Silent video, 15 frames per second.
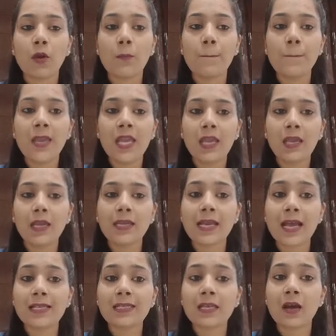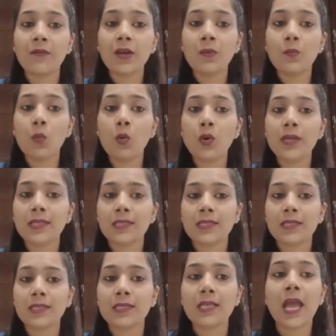From B, it has covered more
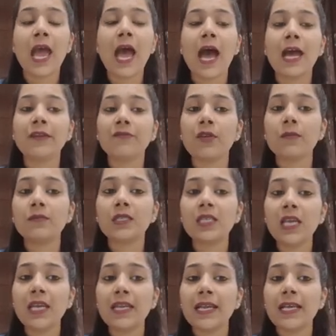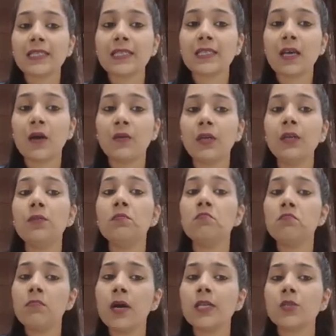distance, and from C, it has covered
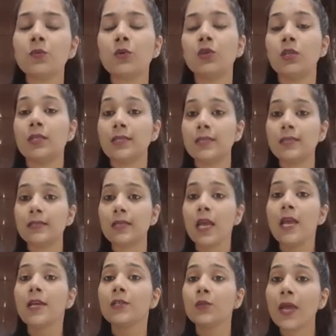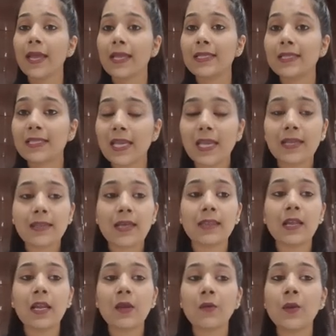much more distance. So I can say that
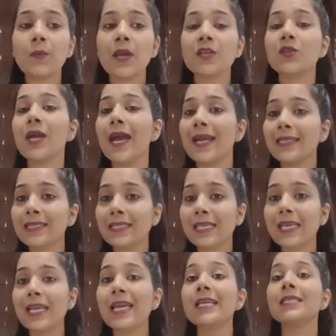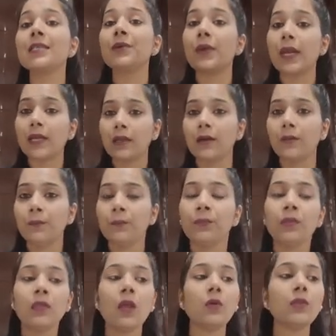the liquid pressure at C is greater.
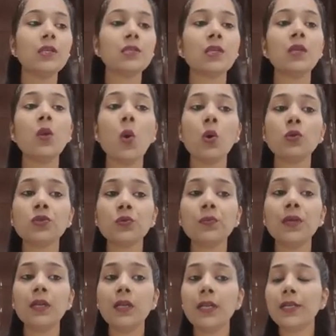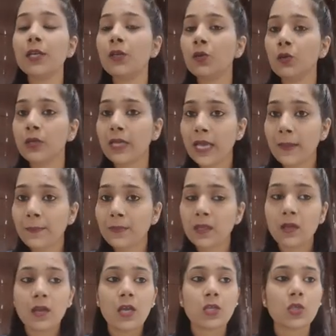Now this can also be related to
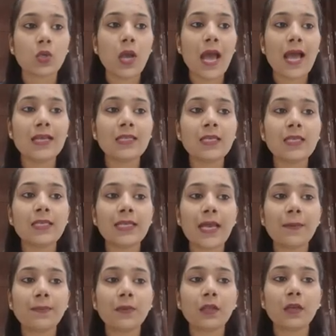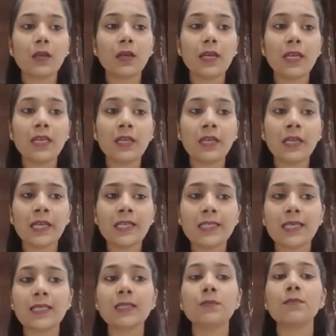depth. So as the depth
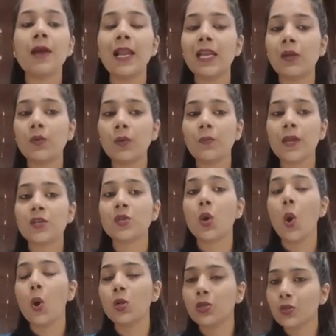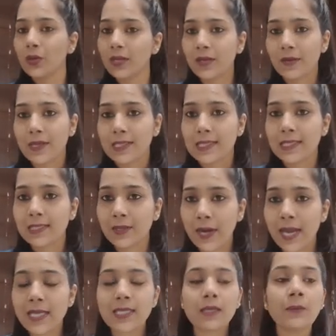increases, my liquid pressure also increases,
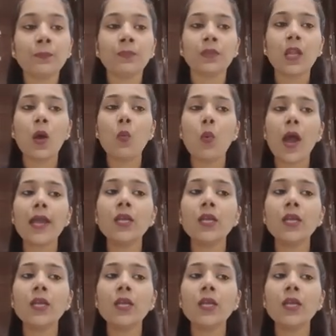right? Now,